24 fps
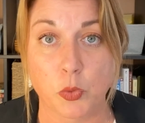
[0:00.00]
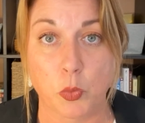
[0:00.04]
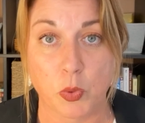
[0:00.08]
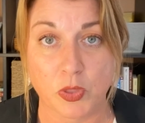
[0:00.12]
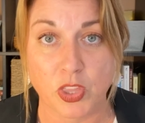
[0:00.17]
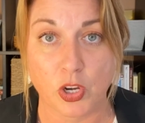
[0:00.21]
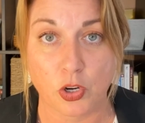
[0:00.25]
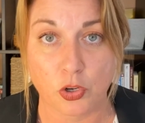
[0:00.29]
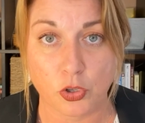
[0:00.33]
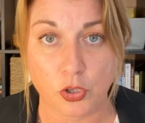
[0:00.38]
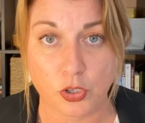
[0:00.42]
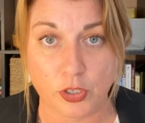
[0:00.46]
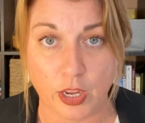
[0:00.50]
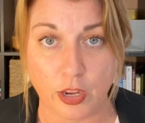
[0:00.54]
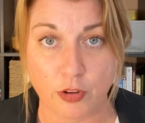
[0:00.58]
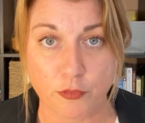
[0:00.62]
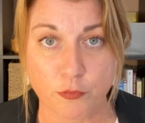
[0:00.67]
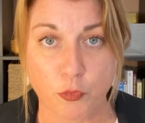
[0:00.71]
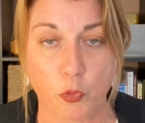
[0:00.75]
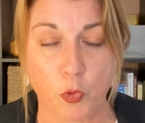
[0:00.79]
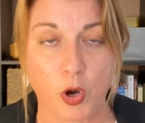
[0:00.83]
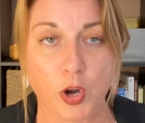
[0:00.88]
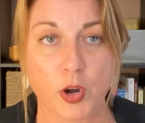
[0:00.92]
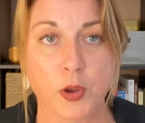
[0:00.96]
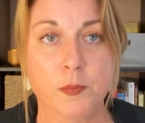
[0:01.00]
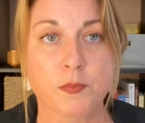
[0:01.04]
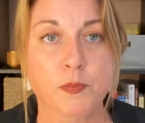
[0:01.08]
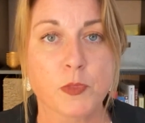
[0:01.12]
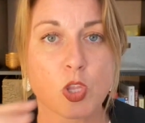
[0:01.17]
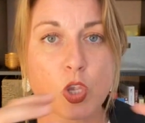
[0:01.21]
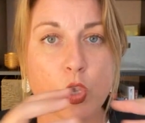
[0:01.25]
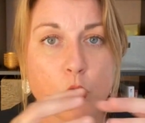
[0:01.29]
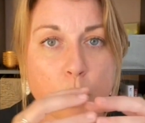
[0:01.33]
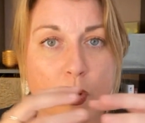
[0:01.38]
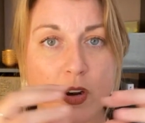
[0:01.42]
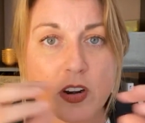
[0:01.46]
what they're looking for.
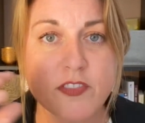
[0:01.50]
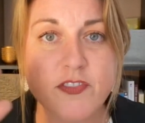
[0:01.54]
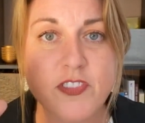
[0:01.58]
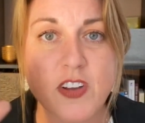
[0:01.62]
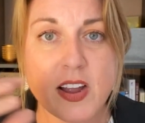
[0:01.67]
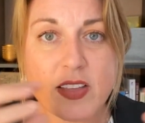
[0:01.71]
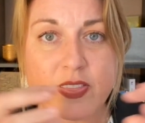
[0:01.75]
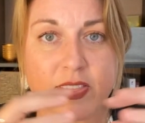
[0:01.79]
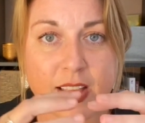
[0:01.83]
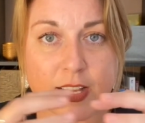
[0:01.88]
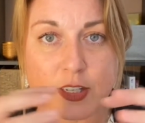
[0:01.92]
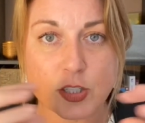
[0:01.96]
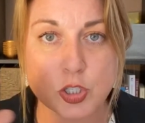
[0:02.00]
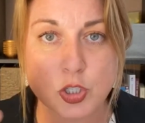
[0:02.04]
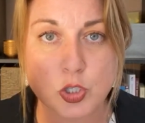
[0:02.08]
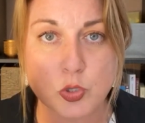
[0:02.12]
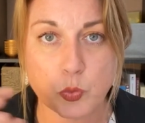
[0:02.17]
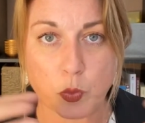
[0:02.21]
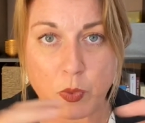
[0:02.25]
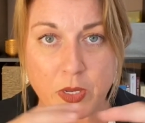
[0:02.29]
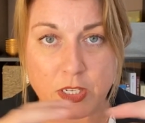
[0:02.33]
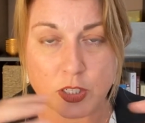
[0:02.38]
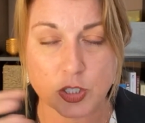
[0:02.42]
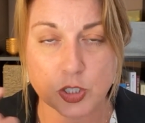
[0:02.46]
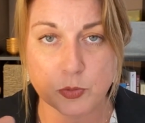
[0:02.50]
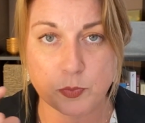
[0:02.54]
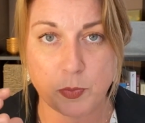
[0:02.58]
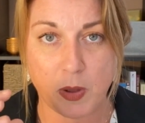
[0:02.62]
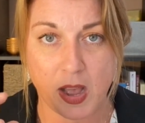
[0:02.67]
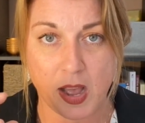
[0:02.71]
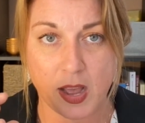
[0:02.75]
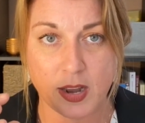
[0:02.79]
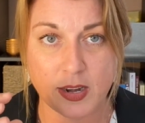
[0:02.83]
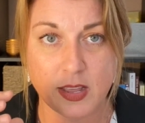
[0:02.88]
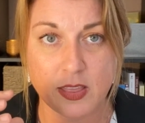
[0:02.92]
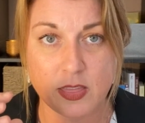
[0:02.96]
You want to find that sweet
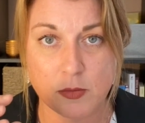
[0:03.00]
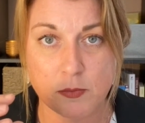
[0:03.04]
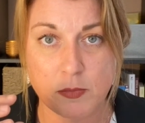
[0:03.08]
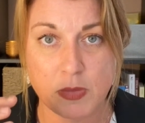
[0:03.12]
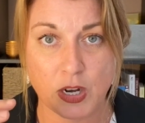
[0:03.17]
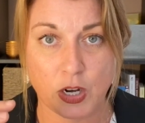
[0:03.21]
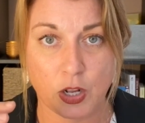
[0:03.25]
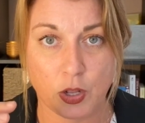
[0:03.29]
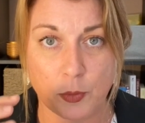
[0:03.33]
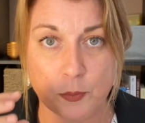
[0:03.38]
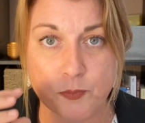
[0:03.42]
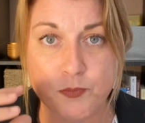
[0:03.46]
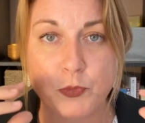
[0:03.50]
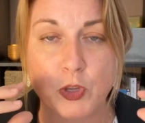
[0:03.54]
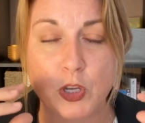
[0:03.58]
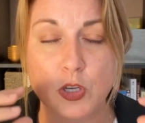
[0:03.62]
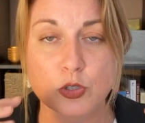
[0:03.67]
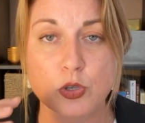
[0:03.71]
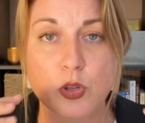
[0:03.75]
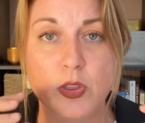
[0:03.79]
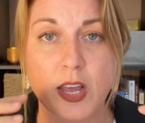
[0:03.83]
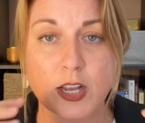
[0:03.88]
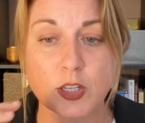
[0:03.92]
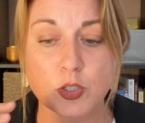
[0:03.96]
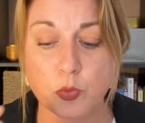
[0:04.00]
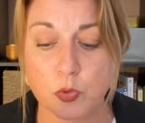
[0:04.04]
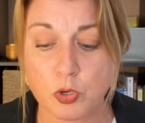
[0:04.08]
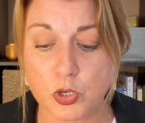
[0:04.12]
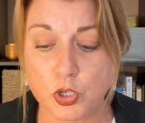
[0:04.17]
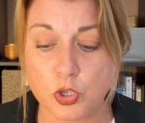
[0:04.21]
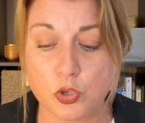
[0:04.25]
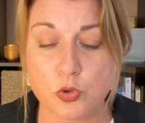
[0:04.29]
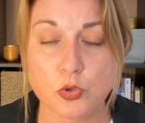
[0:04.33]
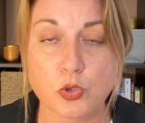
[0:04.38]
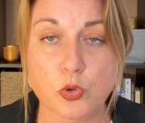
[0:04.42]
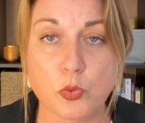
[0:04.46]
spot in the middle. So that's where
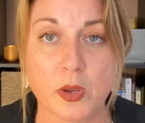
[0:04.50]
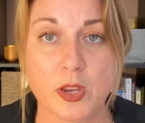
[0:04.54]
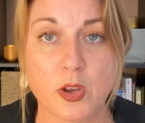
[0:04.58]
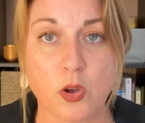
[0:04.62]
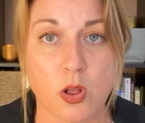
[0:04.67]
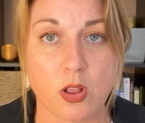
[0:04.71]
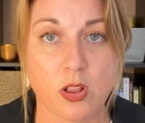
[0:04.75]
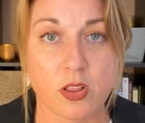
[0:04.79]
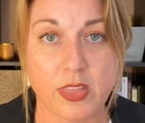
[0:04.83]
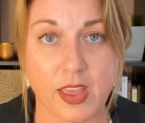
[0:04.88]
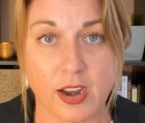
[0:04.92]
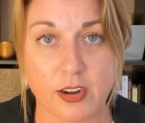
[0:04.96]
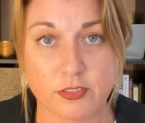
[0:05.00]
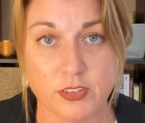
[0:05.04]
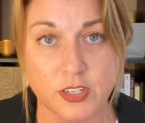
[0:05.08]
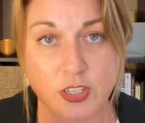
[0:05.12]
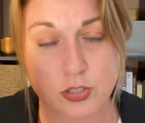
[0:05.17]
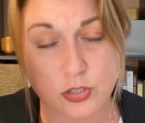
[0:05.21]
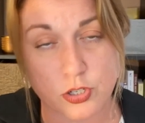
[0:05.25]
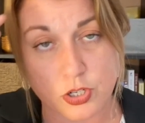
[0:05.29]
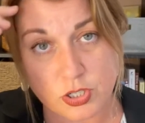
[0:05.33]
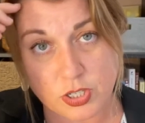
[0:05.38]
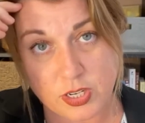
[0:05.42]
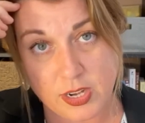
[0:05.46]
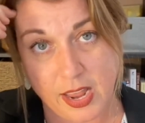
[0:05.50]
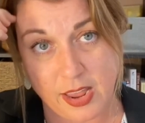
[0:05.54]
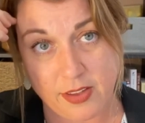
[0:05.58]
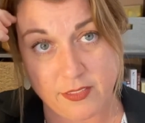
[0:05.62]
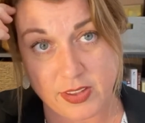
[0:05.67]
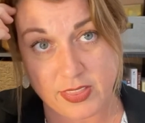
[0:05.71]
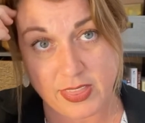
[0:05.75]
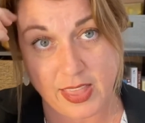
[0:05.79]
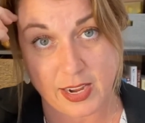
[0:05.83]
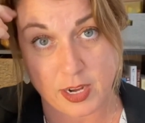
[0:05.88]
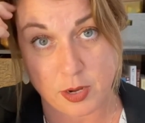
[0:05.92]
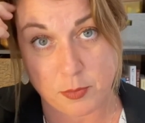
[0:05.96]
you doing all that research and
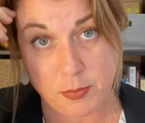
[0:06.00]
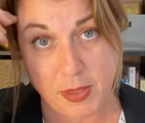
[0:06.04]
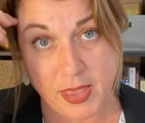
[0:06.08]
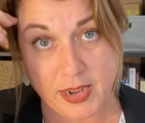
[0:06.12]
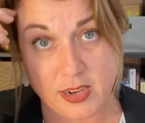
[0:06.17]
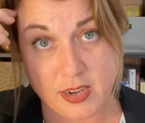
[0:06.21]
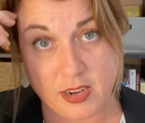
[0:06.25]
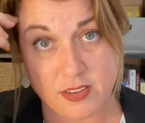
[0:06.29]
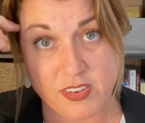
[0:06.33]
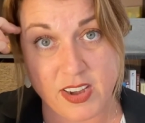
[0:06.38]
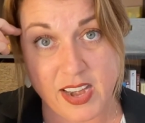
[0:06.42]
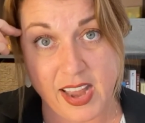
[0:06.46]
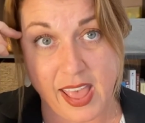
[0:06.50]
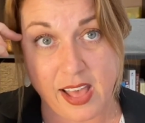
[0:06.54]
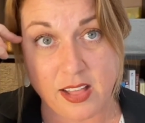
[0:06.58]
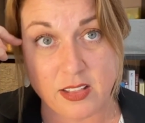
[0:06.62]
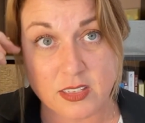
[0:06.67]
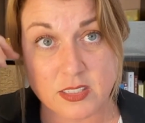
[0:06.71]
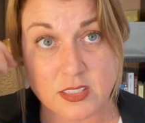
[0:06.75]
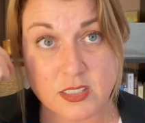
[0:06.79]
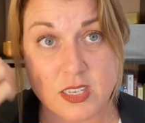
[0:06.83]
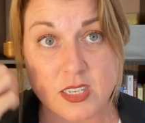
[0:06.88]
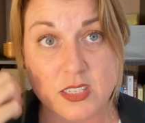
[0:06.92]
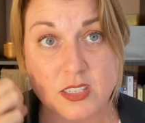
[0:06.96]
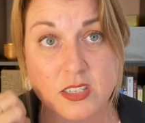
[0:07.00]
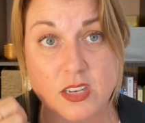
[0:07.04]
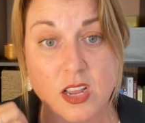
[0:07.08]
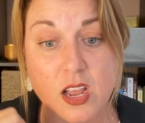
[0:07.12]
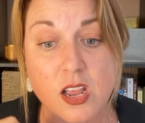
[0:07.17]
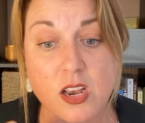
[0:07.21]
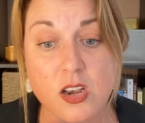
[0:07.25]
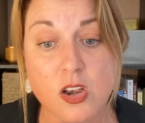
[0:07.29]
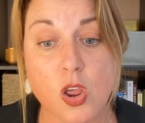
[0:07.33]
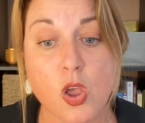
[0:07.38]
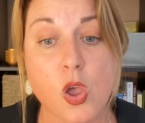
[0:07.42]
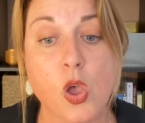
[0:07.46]
having that competitive analysis
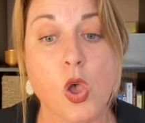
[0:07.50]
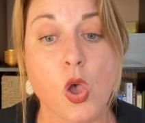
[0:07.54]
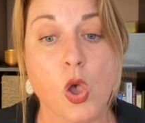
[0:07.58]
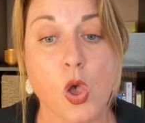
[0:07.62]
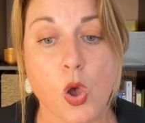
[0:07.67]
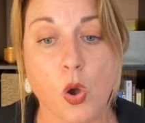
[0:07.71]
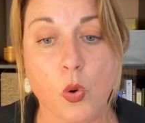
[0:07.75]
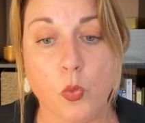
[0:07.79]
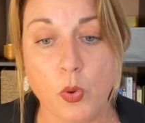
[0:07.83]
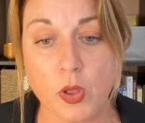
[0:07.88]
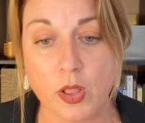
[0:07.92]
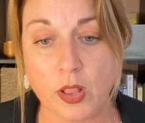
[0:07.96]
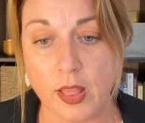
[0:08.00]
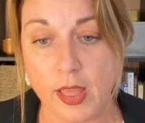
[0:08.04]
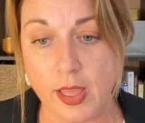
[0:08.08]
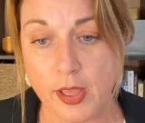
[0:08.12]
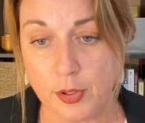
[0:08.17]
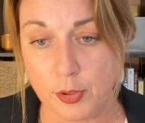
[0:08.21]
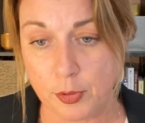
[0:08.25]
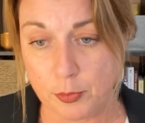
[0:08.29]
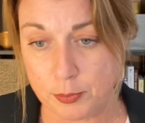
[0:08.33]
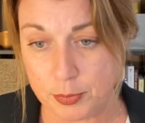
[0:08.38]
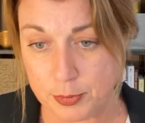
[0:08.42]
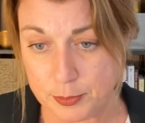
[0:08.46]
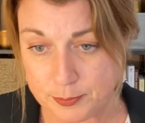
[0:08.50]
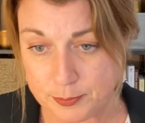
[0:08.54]
done will help.